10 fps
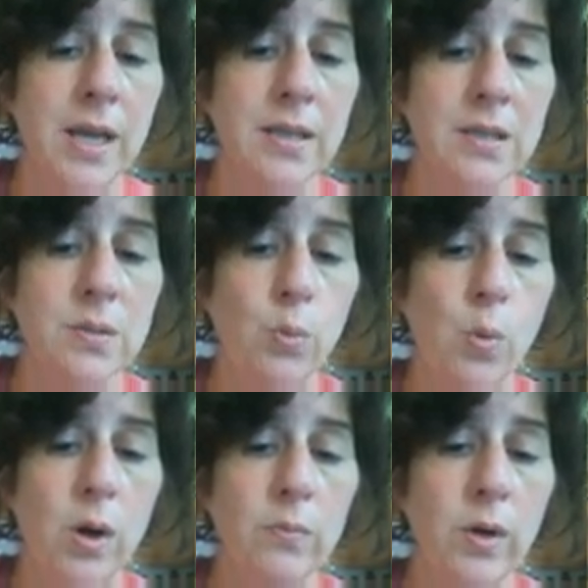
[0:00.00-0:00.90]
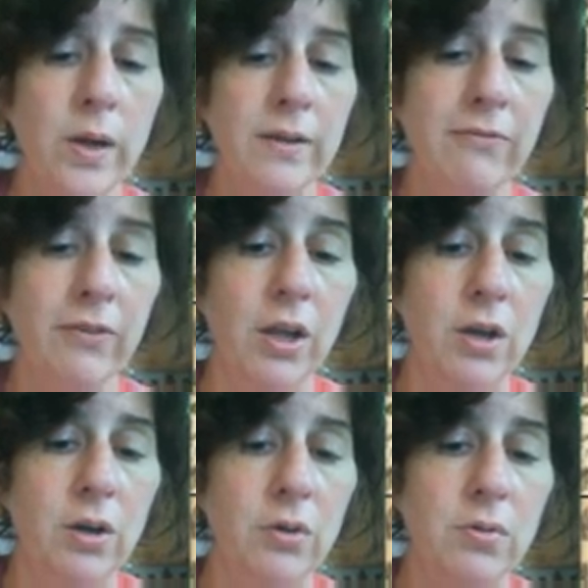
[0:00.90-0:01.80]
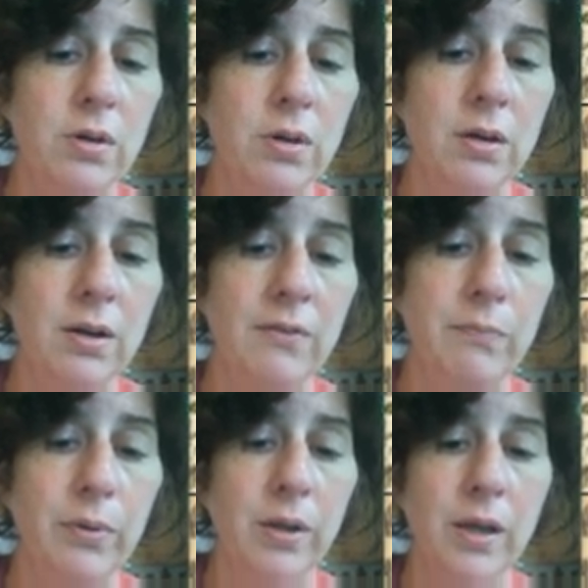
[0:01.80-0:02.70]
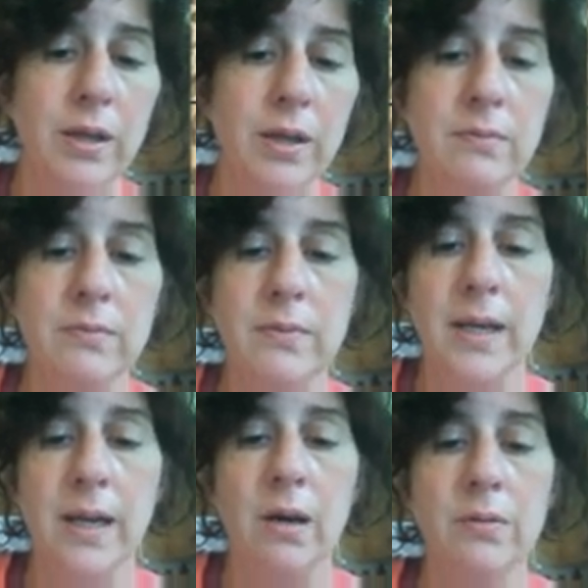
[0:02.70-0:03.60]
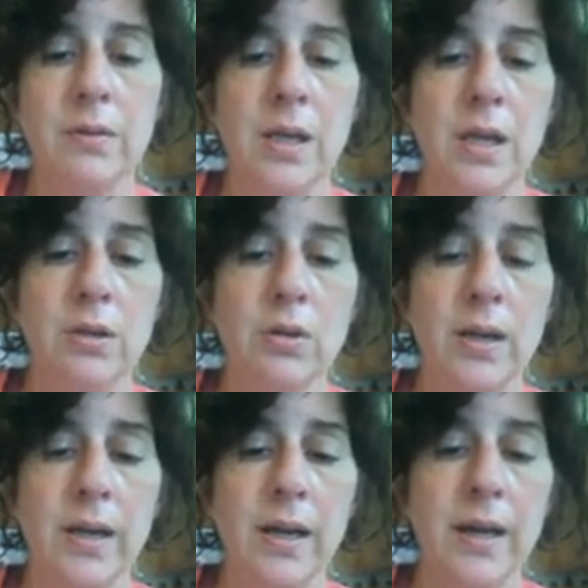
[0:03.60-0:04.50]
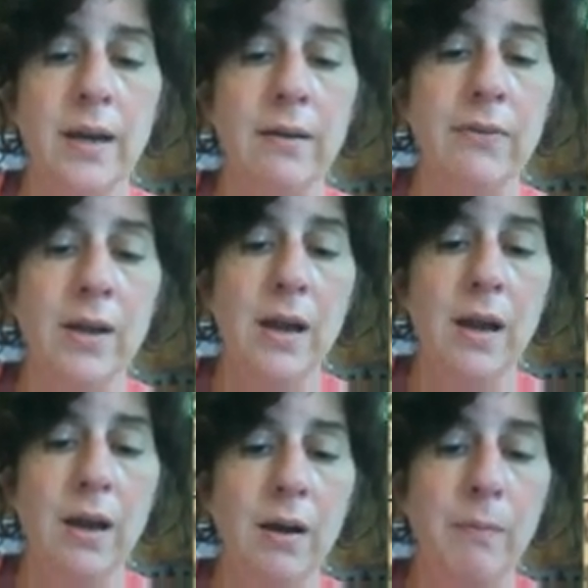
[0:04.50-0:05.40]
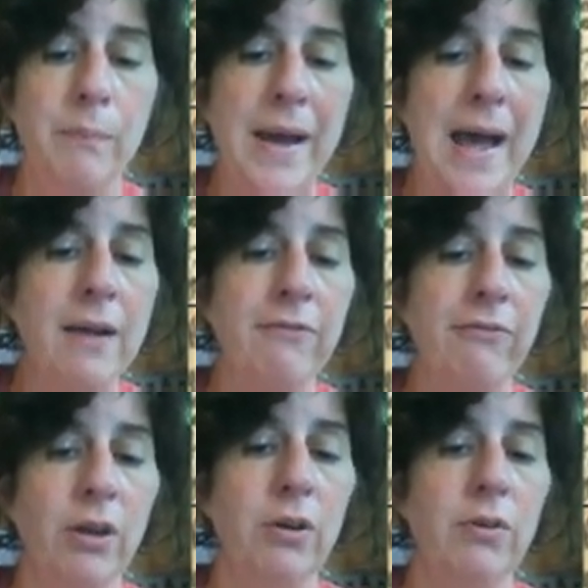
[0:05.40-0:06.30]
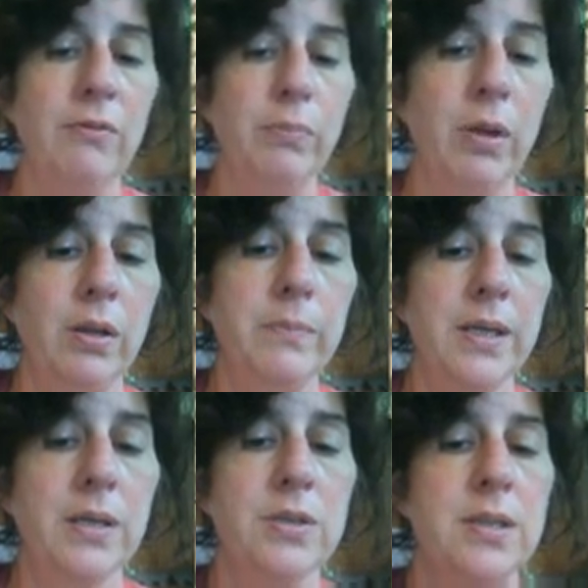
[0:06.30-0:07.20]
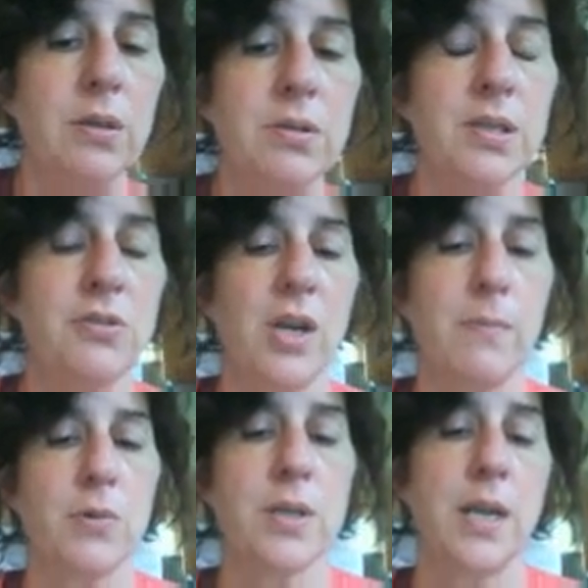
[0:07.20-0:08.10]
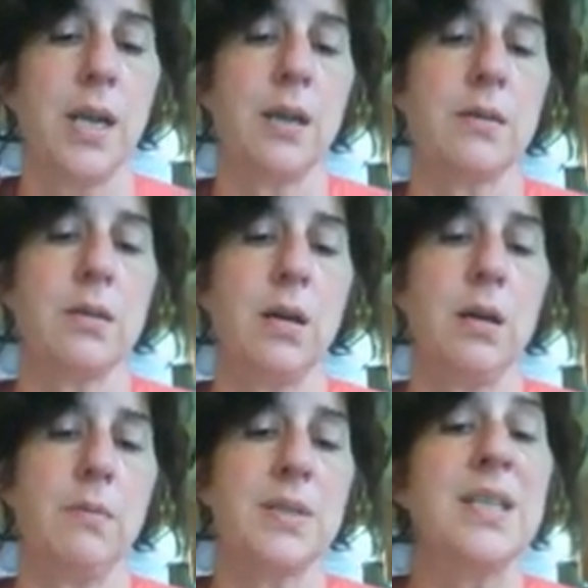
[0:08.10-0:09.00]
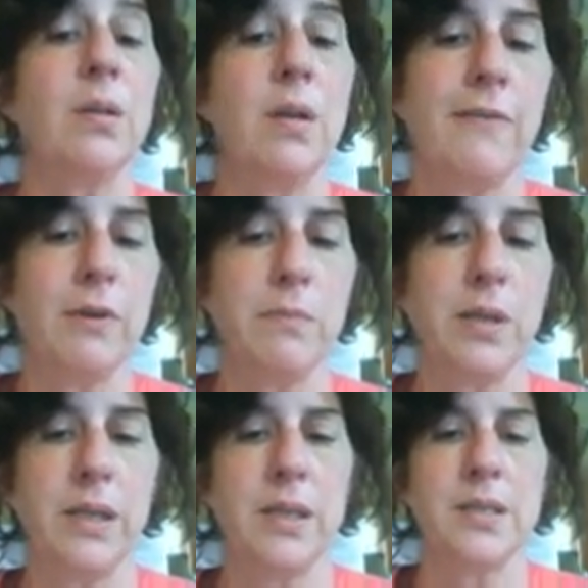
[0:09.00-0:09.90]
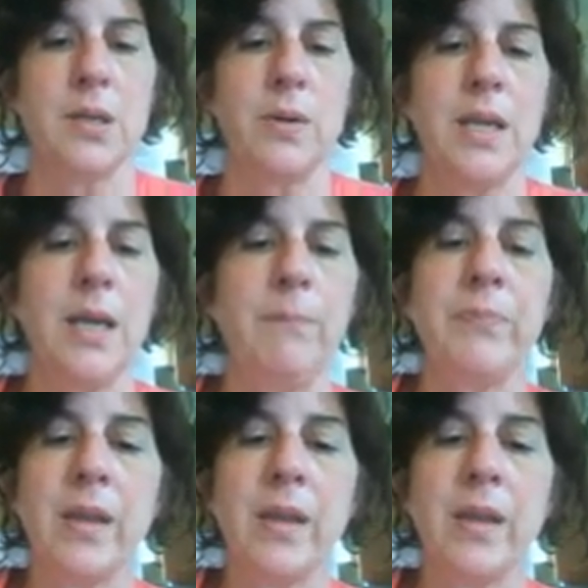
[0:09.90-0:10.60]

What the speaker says: this one-way flow of blood out, you're going to have a backflow of blood because those chambers can't seal off completely. So again,